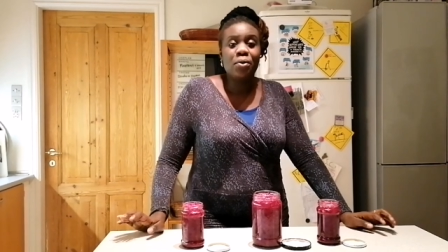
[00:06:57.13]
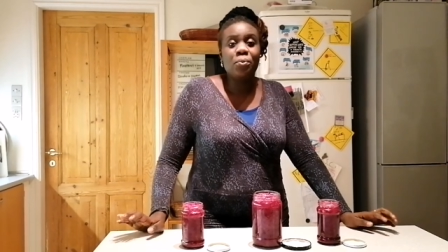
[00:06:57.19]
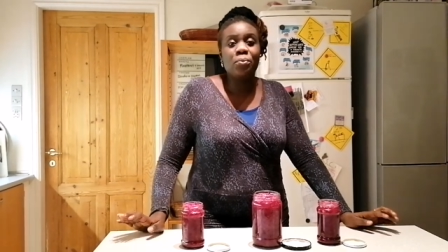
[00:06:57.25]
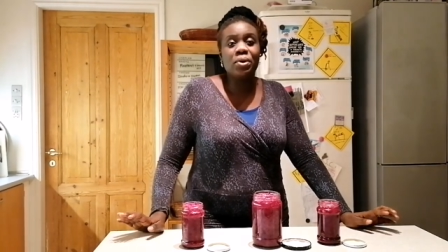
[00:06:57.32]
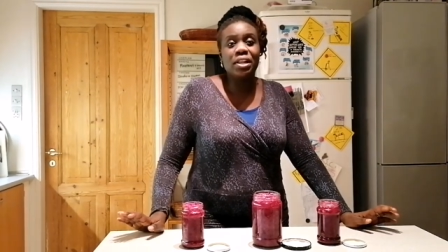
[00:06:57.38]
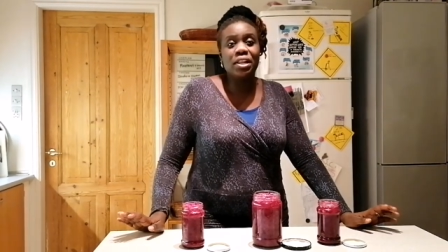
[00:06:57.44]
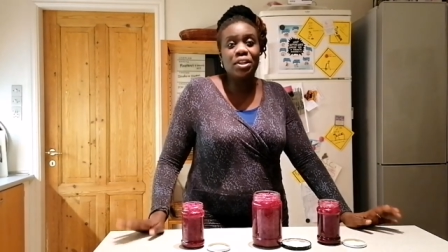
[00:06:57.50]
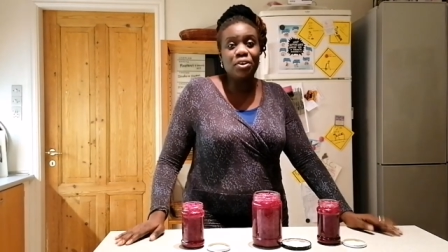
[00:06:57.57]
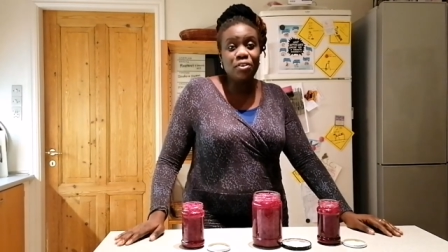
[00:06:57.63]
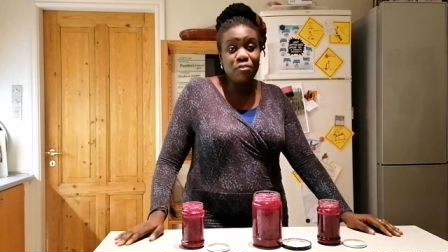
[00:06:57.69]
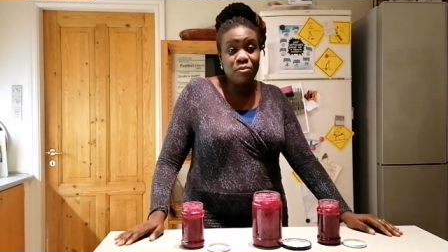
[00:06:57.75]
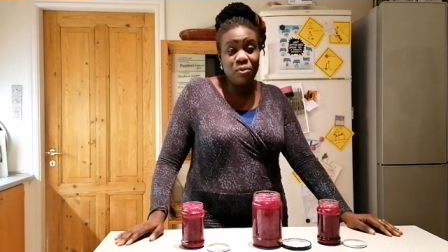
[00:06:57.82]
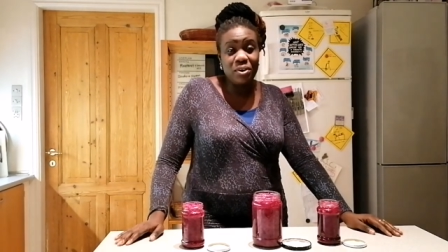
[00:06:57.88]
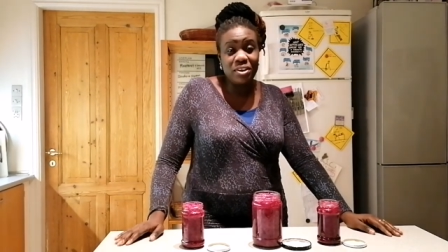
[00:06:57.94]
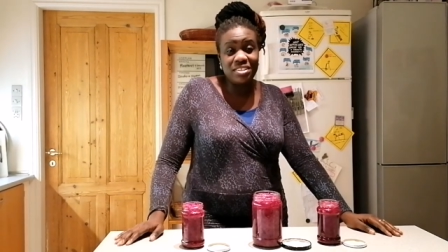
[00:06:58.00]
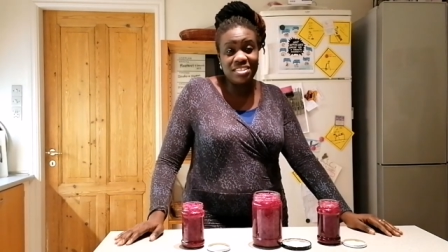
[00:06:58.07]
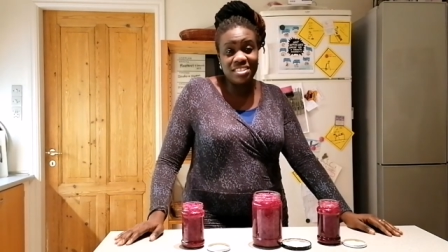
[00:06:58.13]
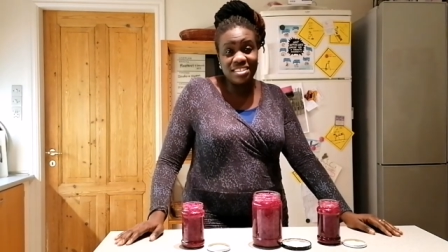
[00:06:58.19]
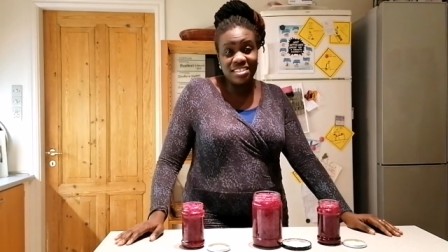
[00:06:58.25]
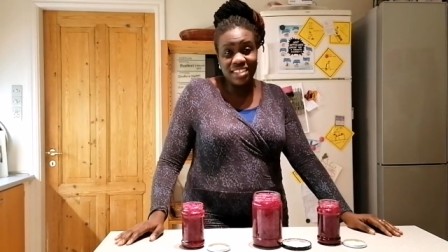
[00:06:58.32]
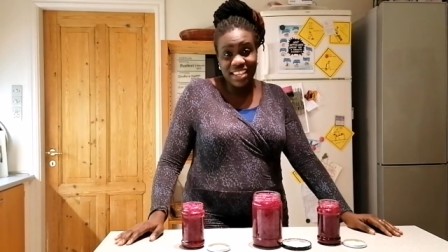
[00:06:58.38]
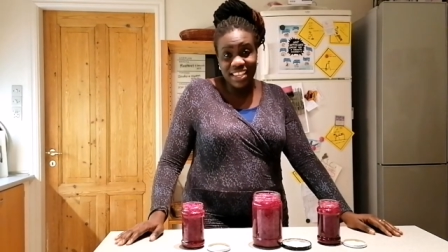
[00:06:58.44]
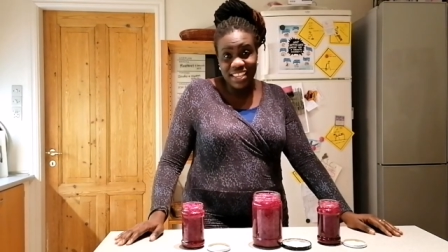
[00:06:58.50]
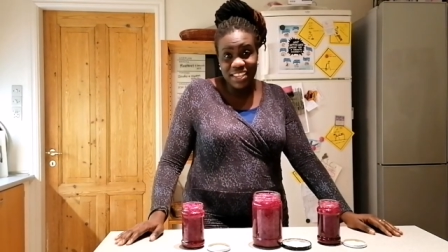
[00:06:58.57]
We look forward to
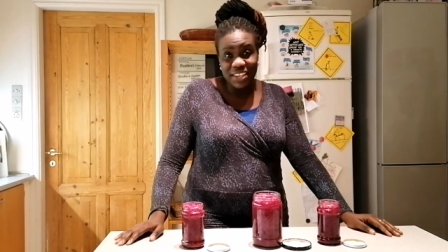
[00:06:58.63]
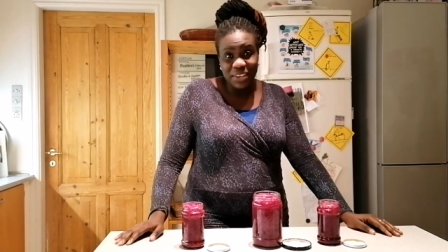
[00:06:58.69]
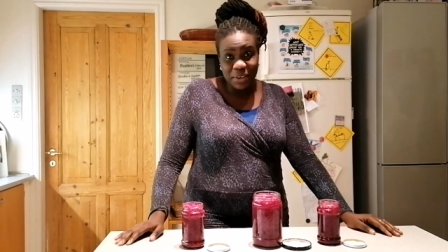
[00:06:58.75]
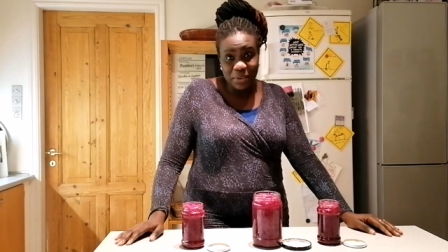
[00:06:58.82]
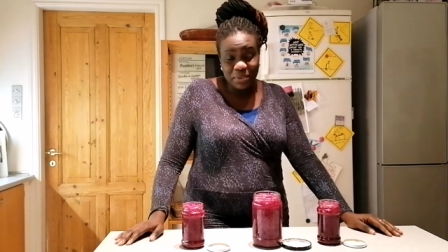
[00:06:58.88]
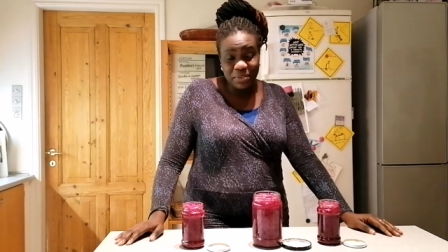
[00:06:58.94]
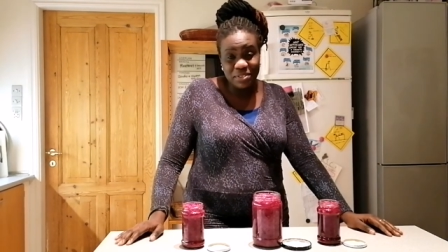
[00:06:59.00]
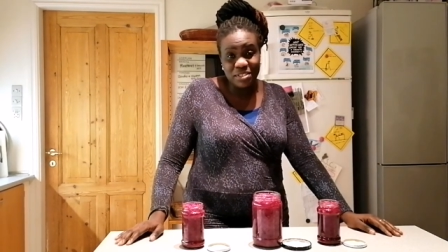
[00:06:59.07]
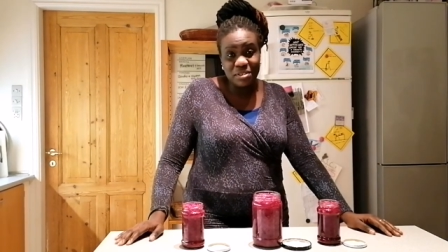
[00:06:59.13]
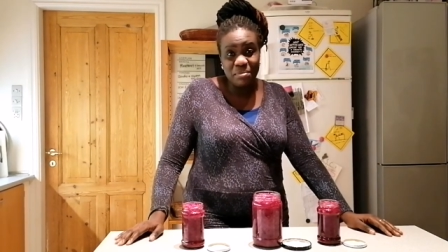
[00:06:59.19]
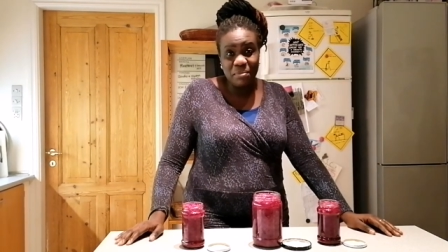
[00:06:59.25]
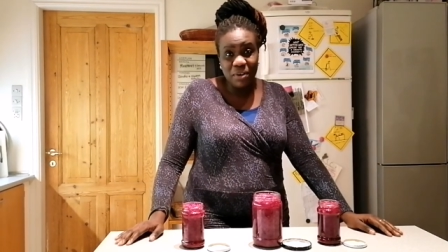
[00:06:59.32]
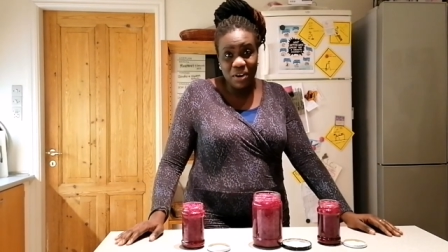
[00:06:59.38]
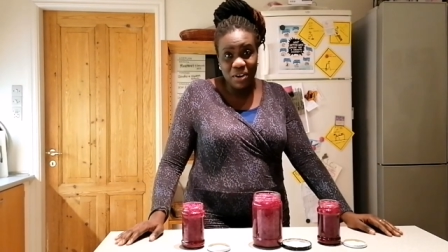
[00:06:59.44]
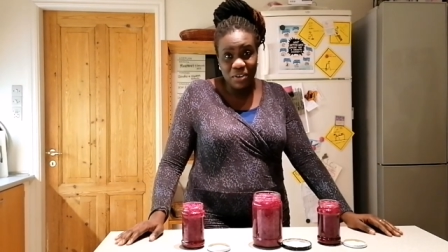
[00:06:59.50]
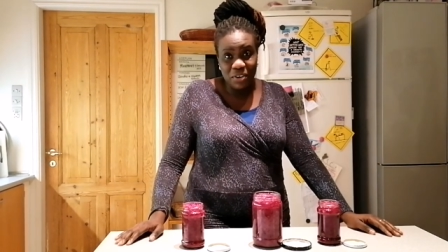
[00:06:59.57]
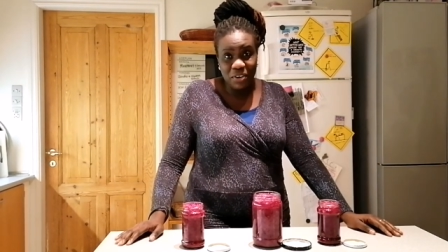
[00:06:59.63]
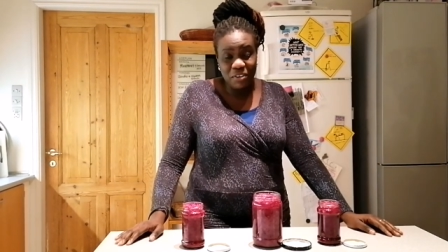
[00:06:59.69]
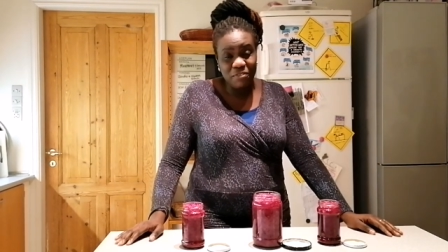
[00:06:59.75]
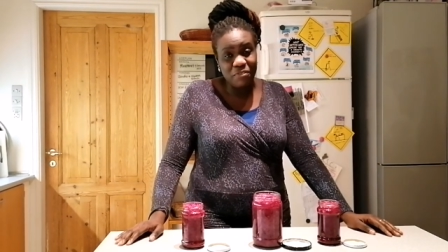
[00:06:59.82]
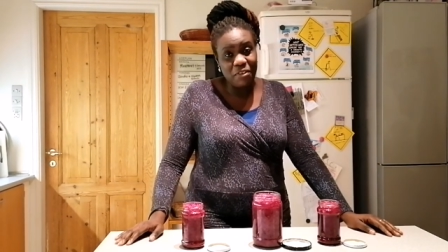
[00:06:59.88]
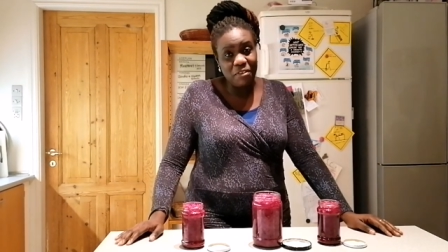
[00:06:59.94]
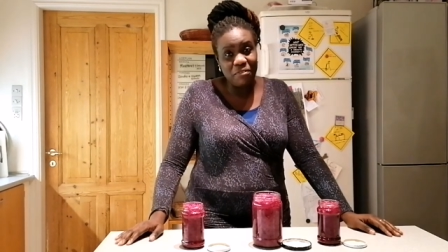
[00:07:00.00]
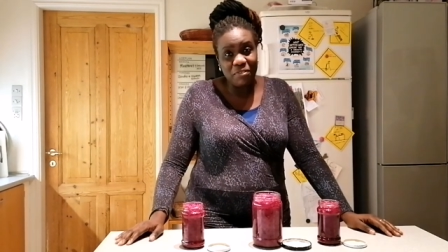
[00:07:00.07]
seeing you tomorrow
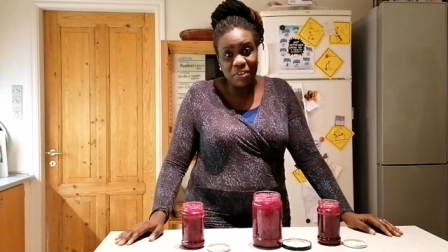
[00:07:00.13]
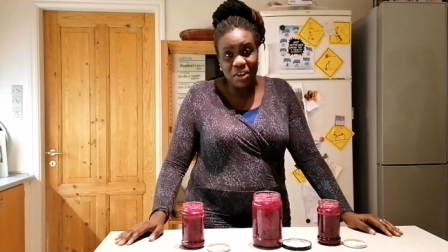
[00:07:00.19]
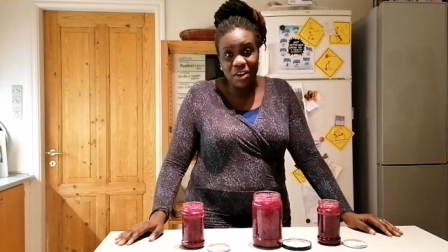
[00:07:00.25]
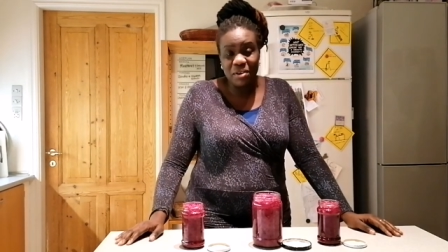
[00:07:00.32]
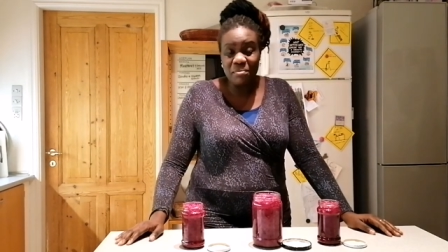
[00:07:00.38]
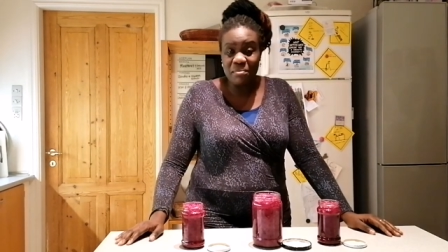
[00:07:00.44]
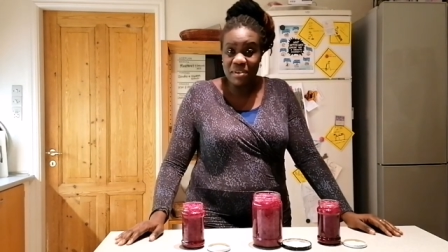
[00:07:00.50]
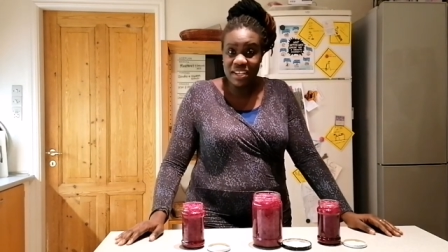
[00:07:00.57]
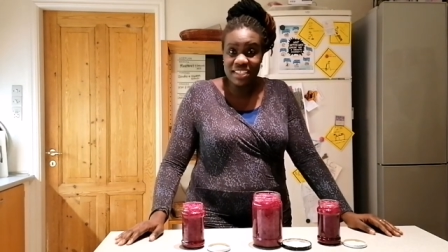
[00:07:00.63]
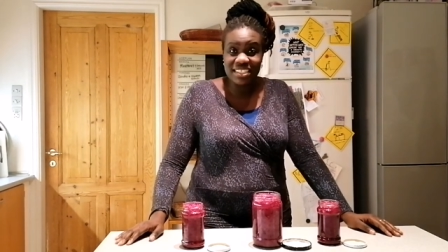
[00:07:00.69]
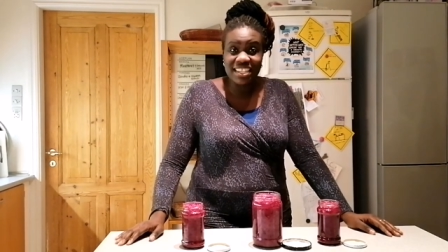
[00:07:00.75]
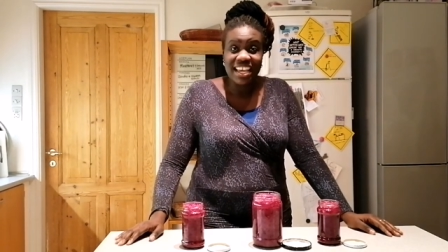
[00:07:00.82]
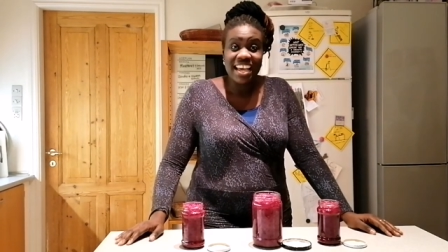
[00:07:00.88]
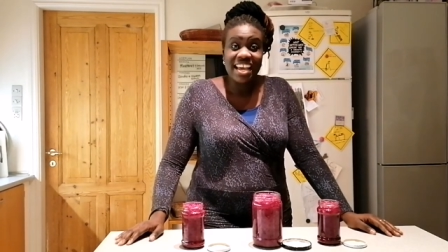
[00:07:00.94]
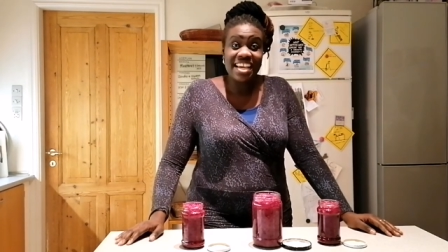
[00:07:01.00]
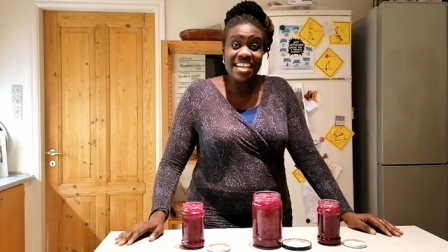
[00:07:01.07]
for Vlogmas